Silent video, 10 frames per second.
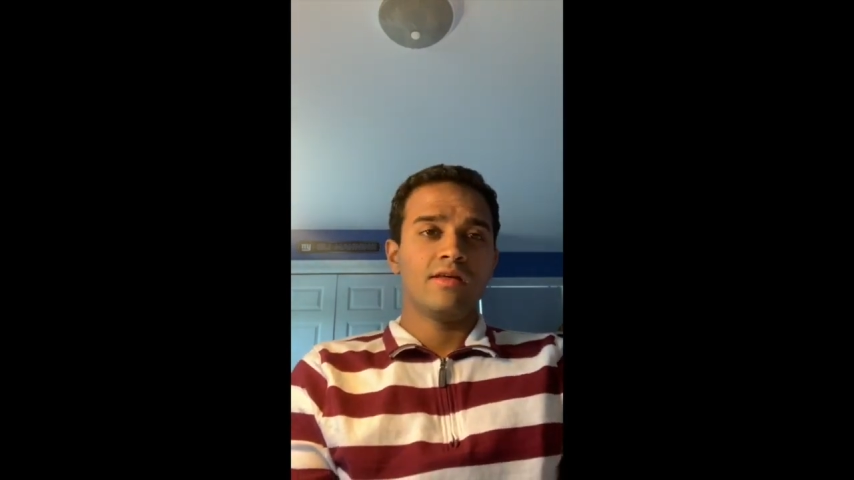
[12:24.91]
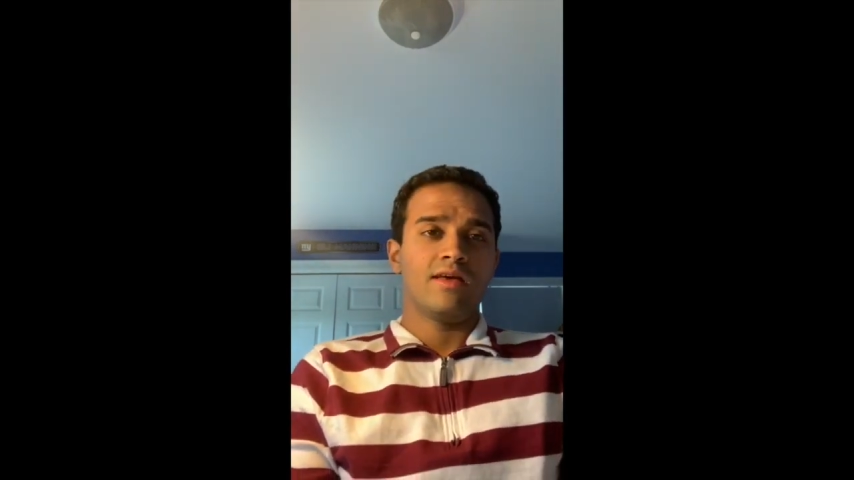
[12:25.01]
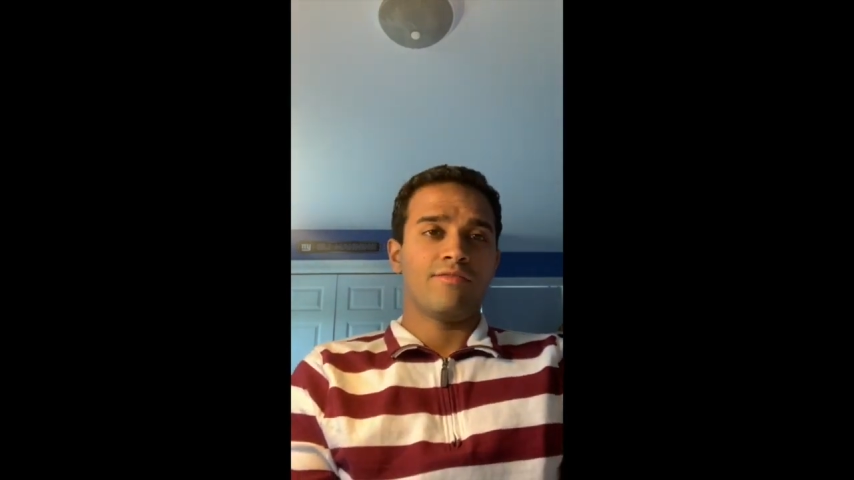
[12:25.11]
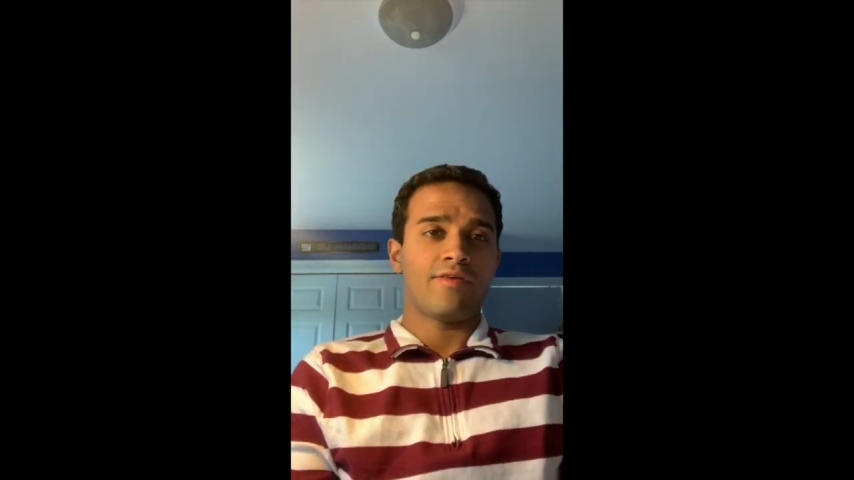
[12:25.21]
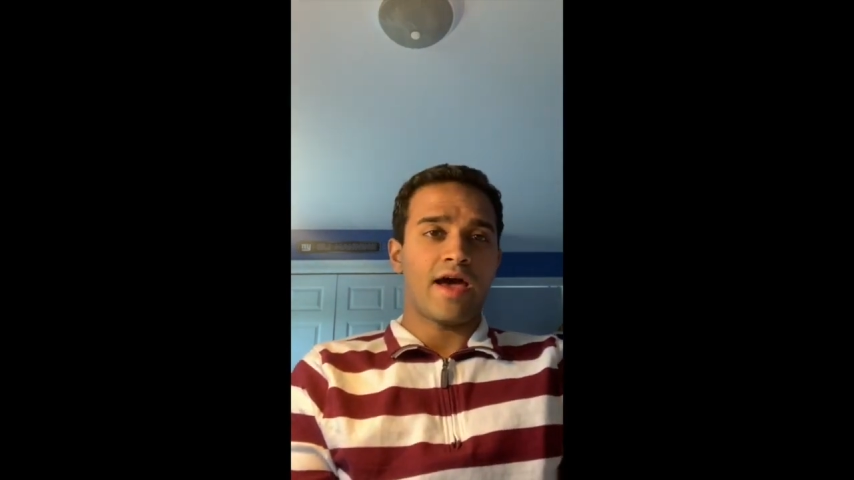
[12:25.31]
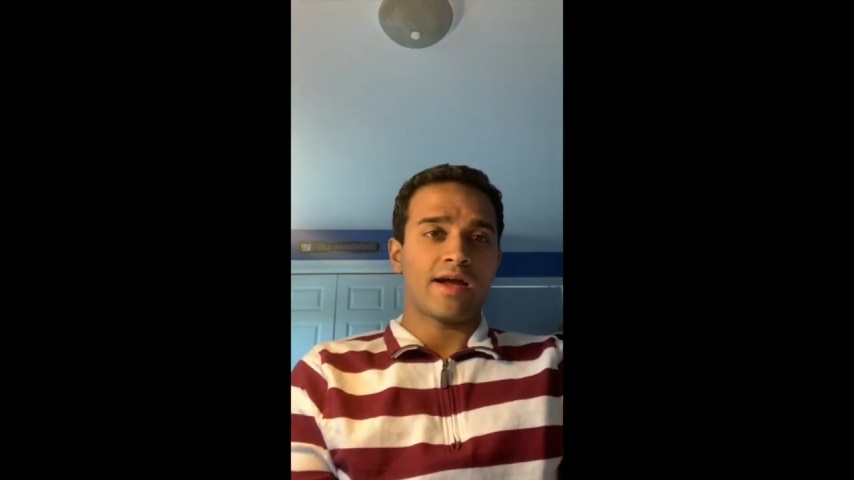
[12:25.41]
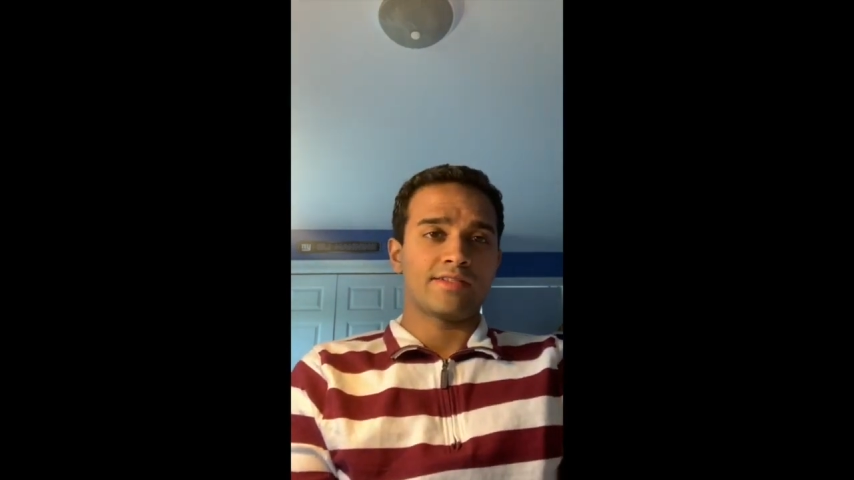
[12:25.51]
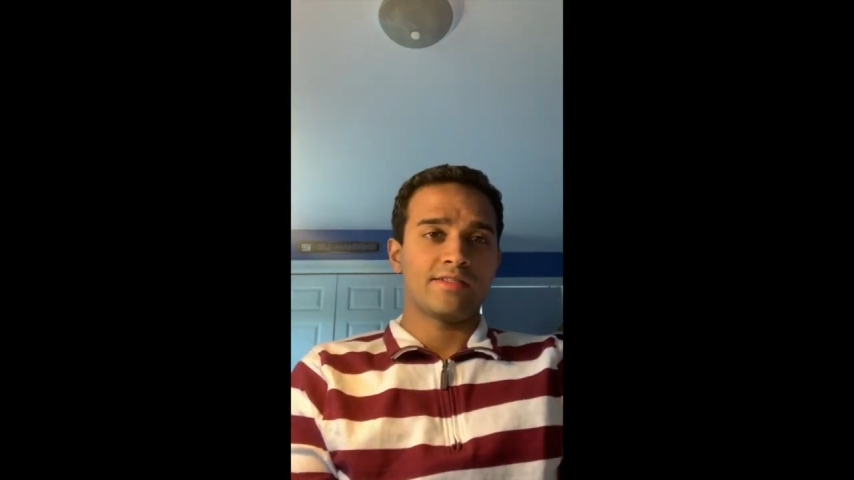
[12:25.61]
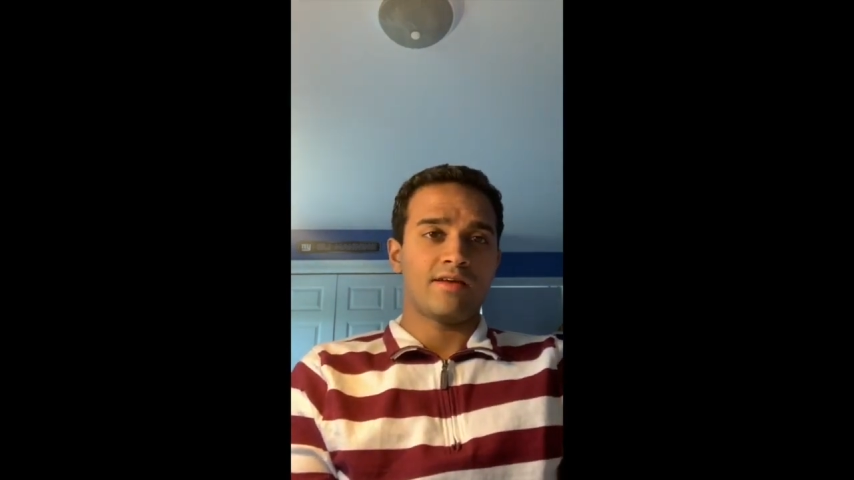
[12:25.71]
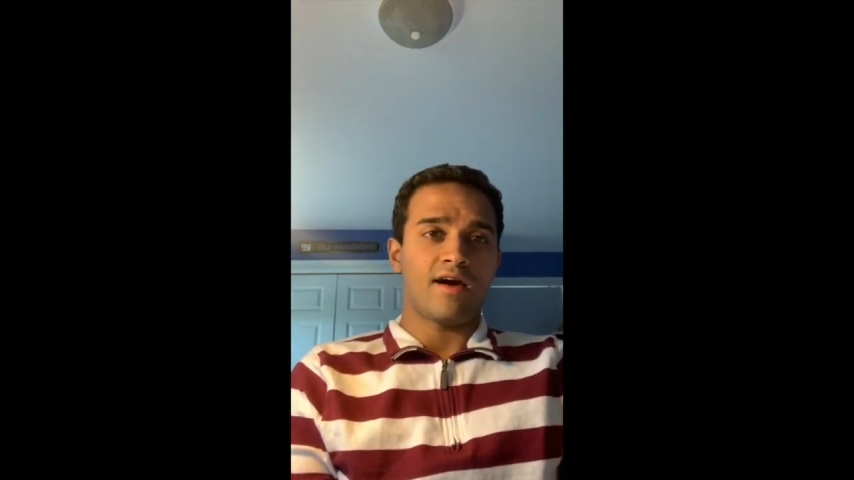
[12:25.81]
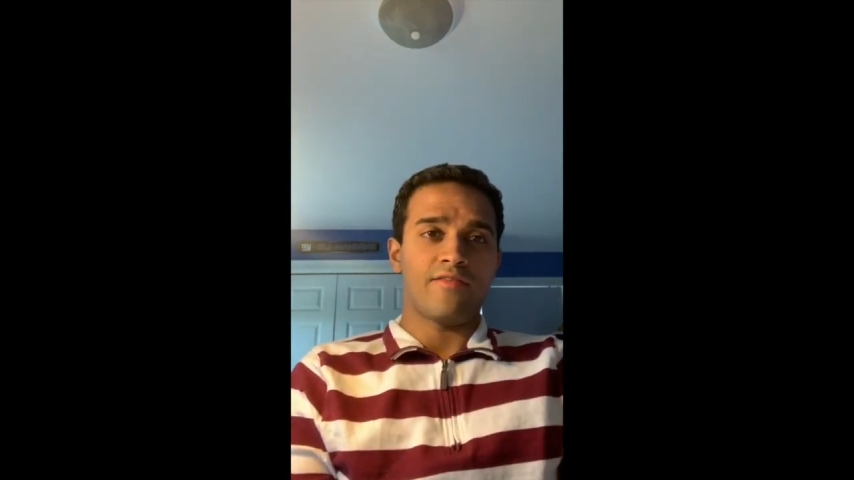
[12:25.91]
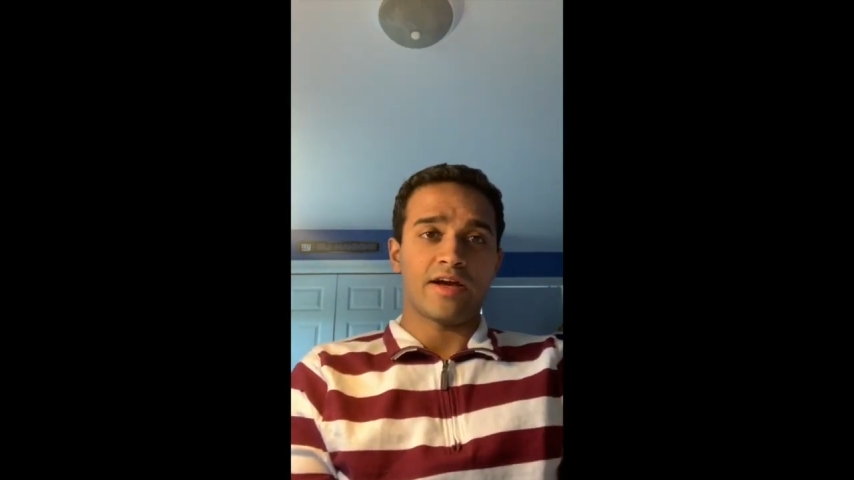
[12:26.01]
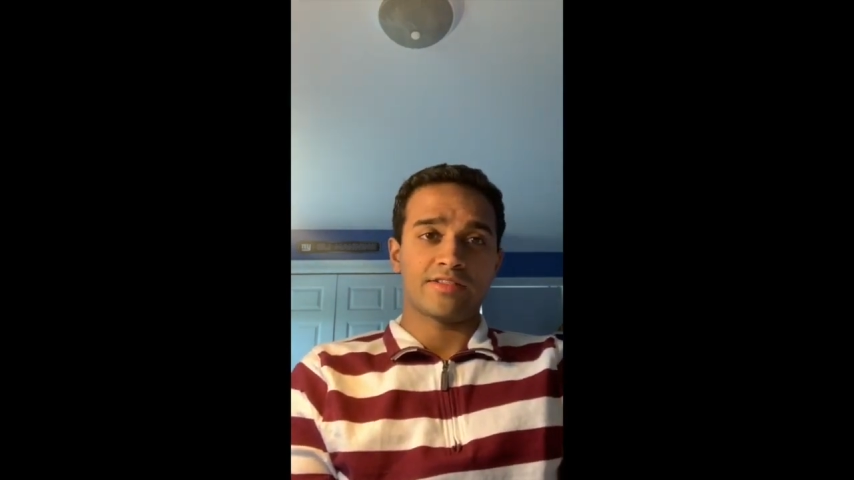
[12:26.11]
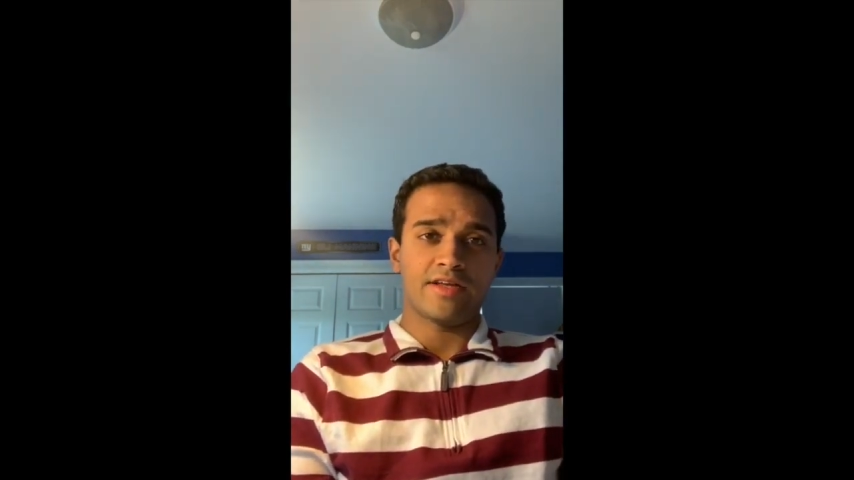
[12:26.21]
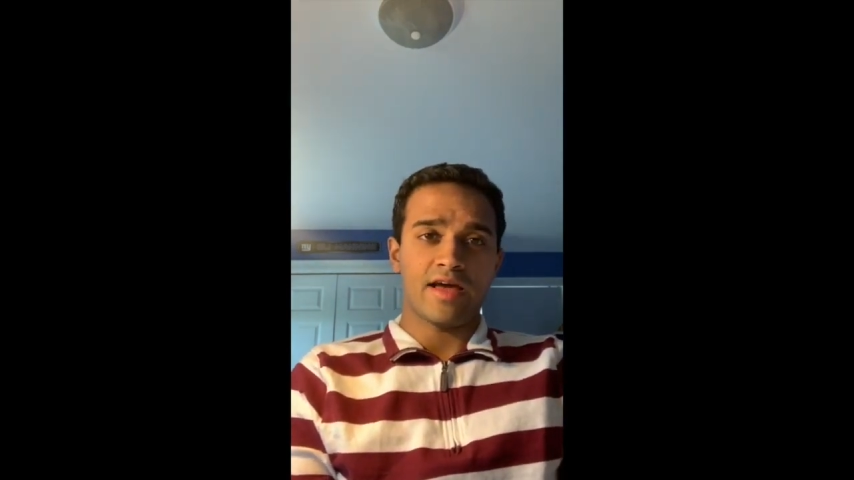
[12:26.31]
In fact, I've
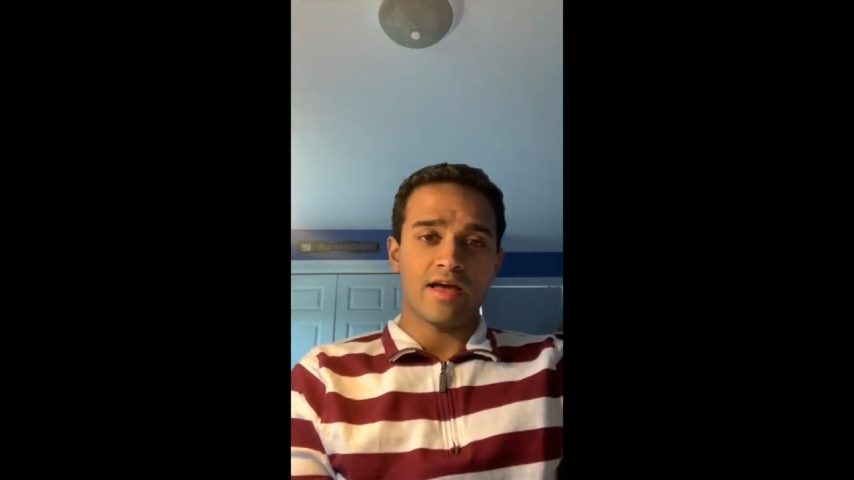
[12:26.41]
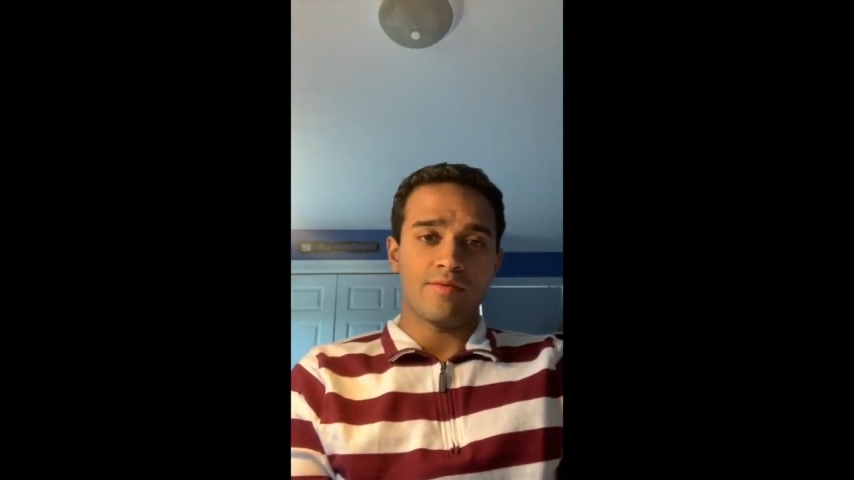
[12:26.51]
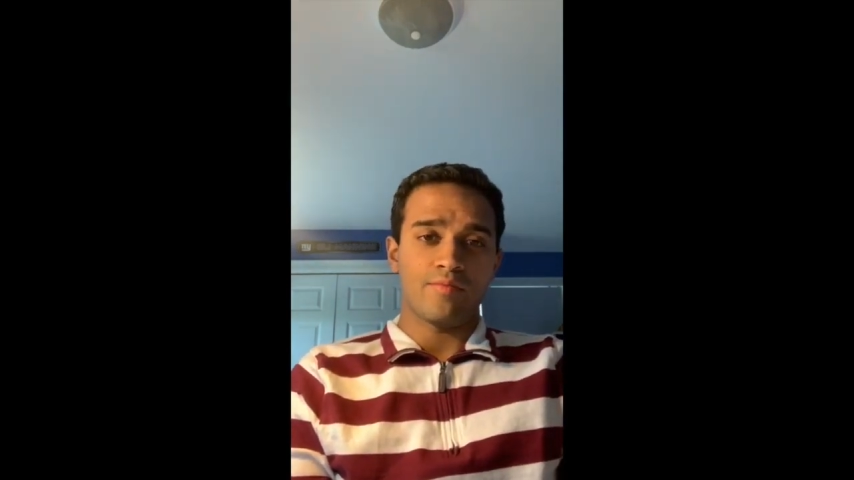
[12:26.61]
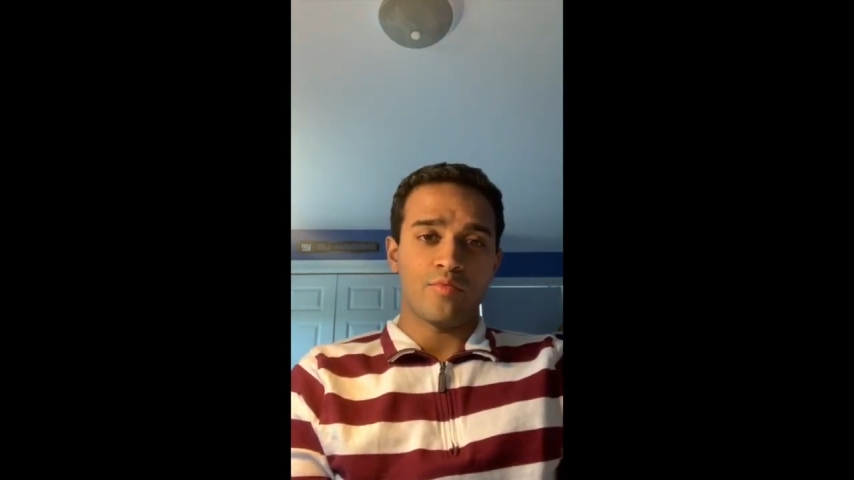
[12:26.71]
actually had